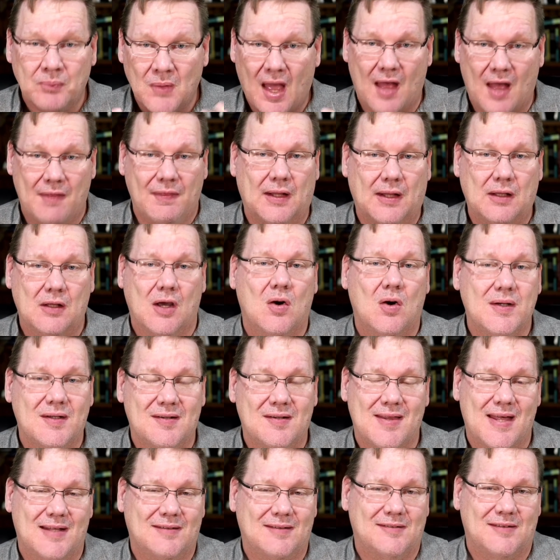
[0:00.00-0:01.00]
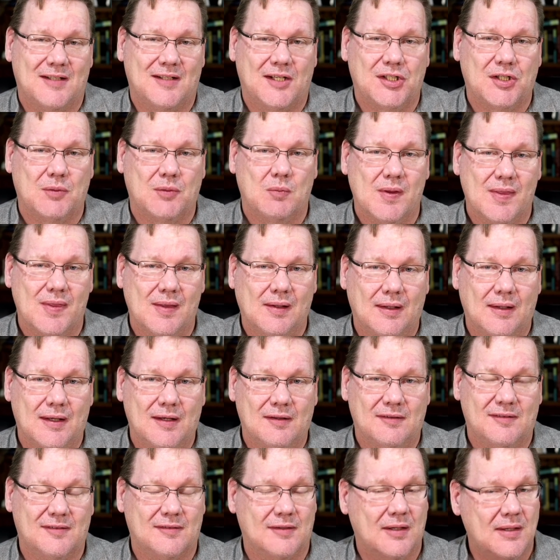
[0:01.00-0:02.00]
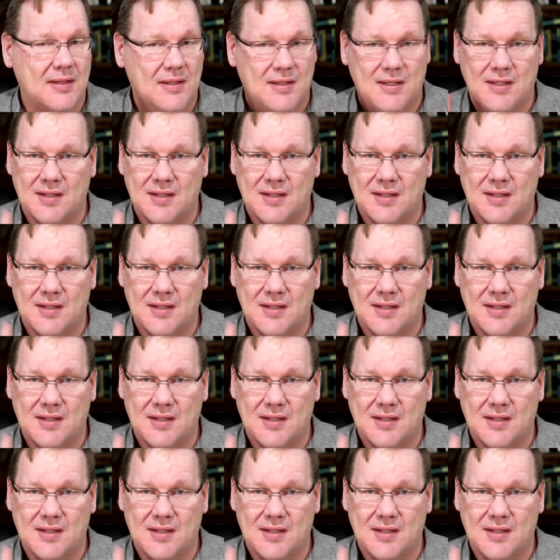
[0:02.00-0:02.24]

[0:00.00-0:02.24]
and they'll go into that session with a list.